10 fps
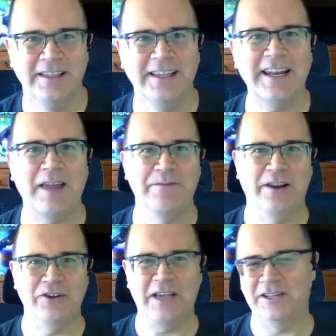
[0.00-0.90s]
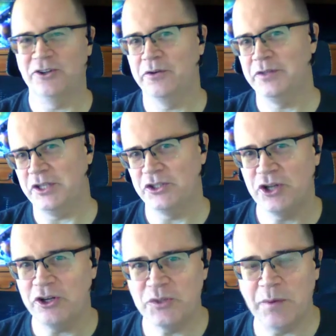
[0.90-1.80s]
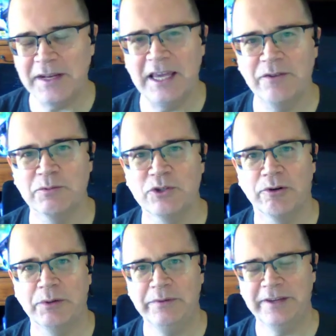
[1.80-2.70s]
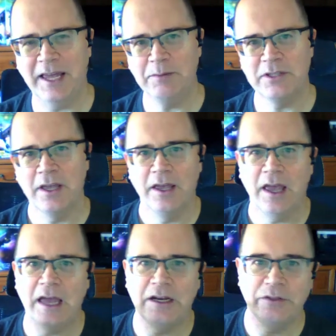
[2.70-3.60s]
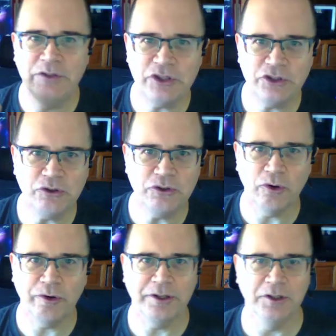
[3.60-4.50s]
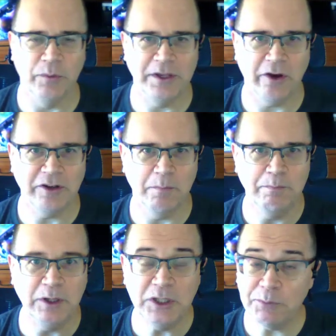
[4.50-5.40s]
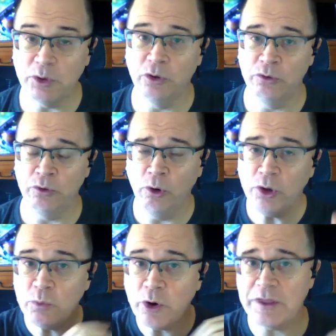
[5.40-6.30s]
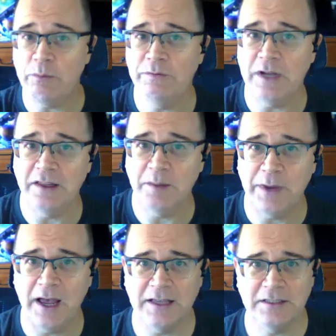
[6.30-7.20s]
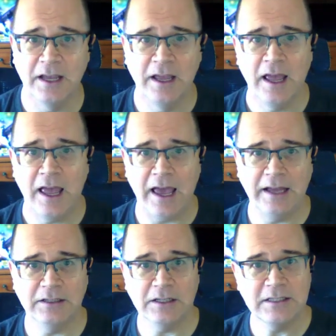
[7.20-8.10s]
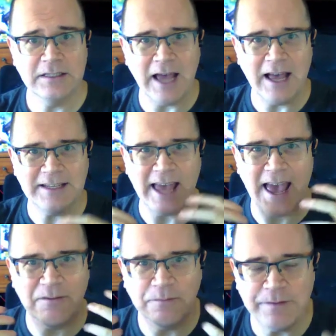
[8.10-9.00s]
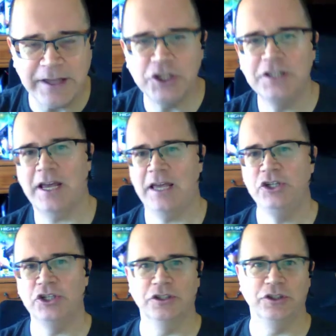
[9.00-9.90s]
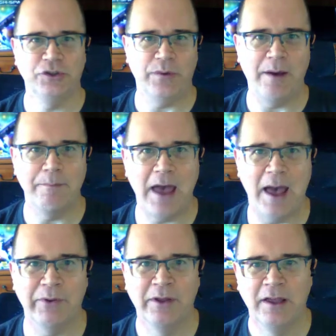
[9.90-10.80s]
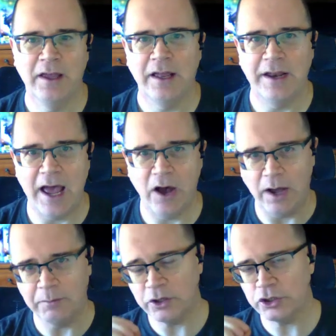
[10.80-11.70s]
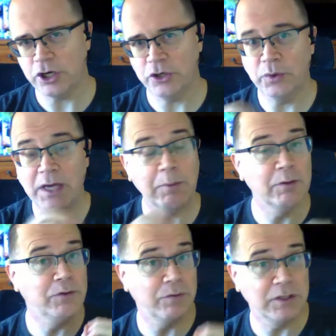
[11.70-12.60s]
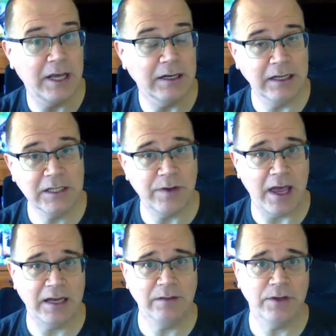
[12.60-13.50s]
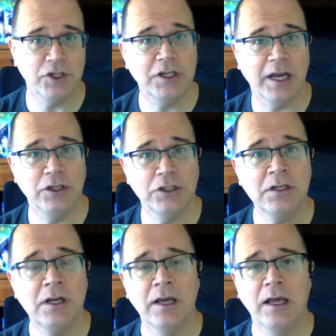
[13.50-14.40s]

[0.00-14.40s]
G'day fellow cartographers, it's Joe Sweeney here from Story Weaver Games, and in this tutorial we're going to build upon all the work that we've done in the past and start to add vegetation to our map. Now I'm going to show you a couple of different techniques for adding vegetation.